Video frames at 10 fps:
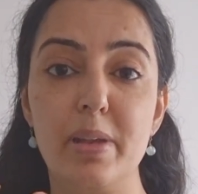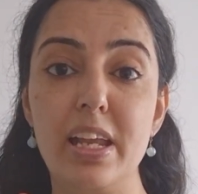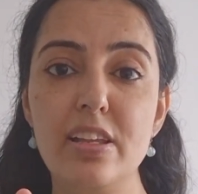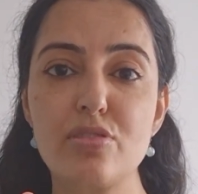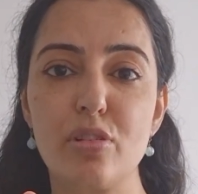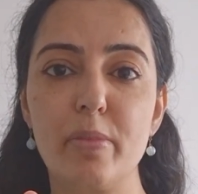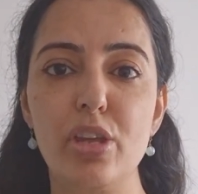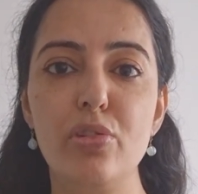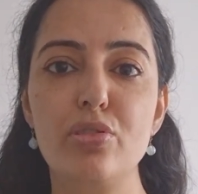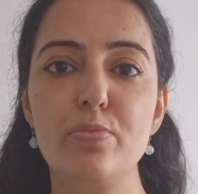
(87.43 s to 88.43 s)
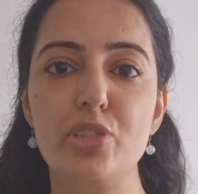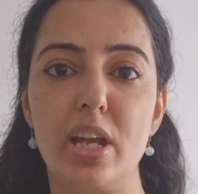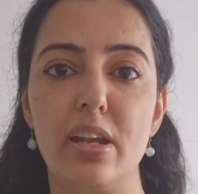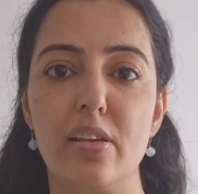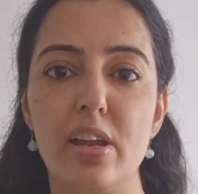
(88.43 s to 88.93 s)
playlist on my YouTube
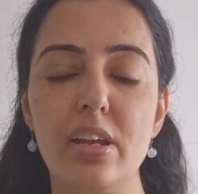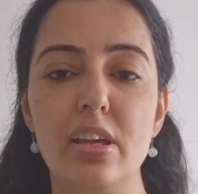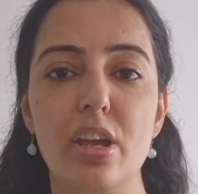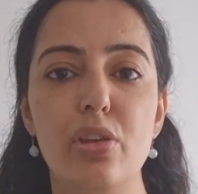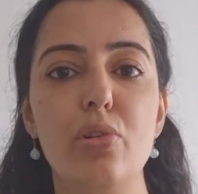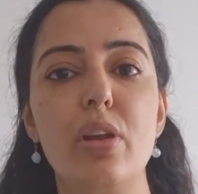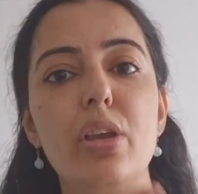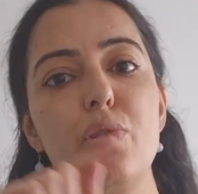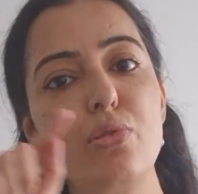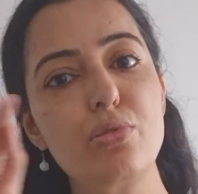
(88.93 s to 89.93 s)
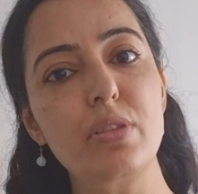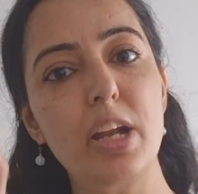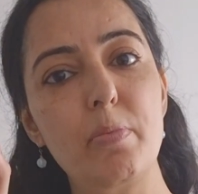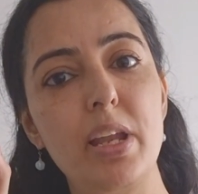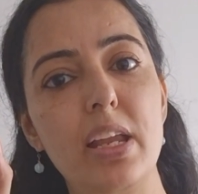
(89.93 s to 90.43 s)
channel right you can go to
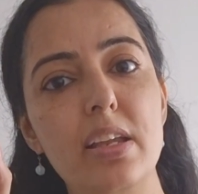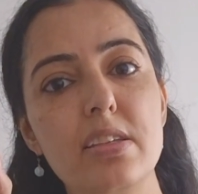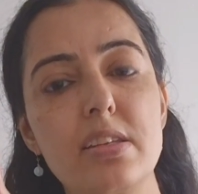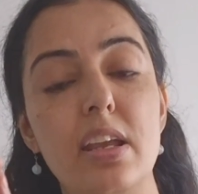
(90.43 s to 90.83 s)
that playlist